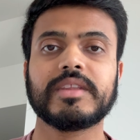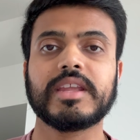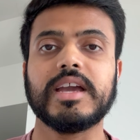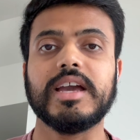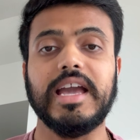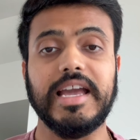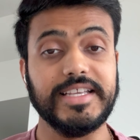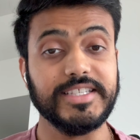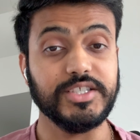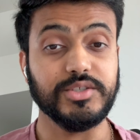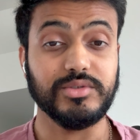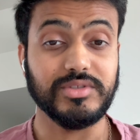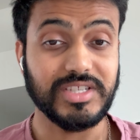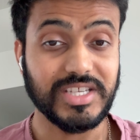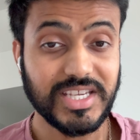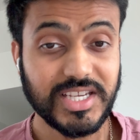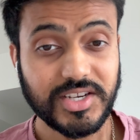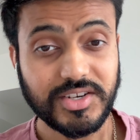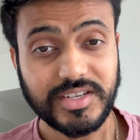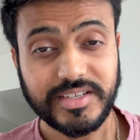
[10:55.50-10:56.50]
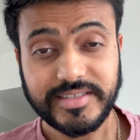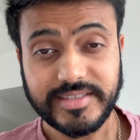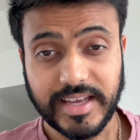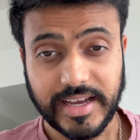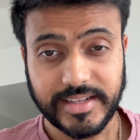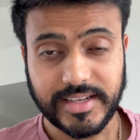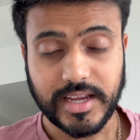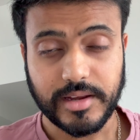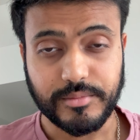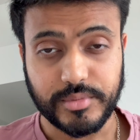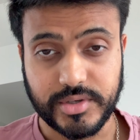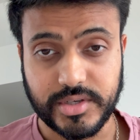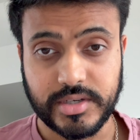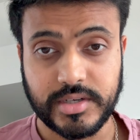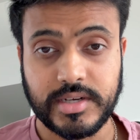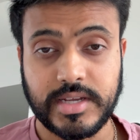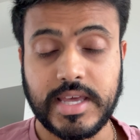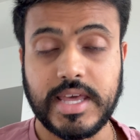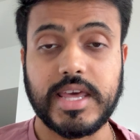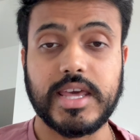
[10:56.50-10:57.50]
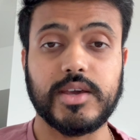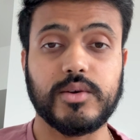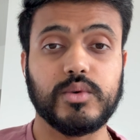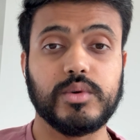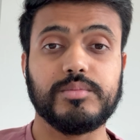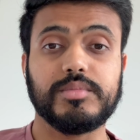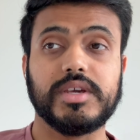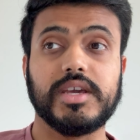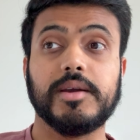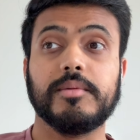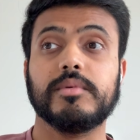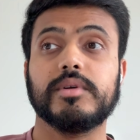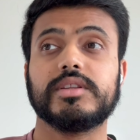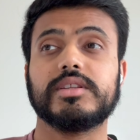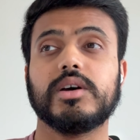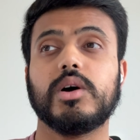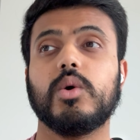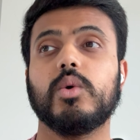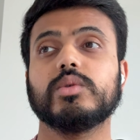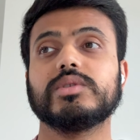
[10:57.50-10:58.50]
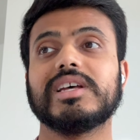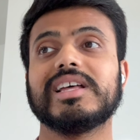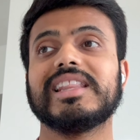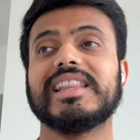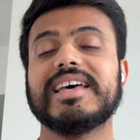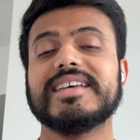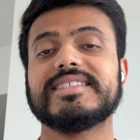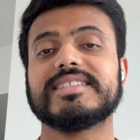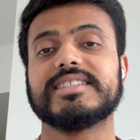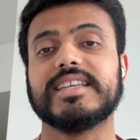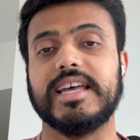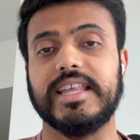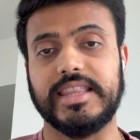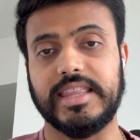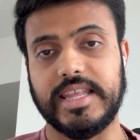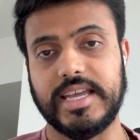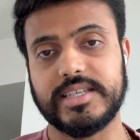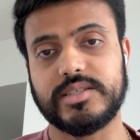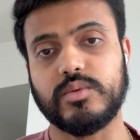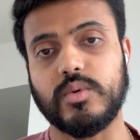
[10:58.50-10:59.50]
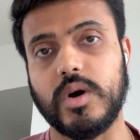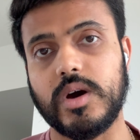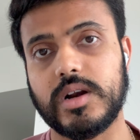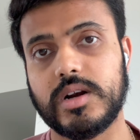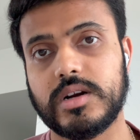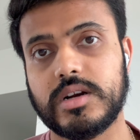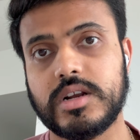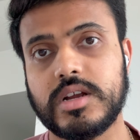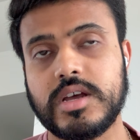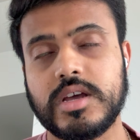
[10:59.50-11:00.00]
As you decrease that temperature, it will be able to hold less and less water.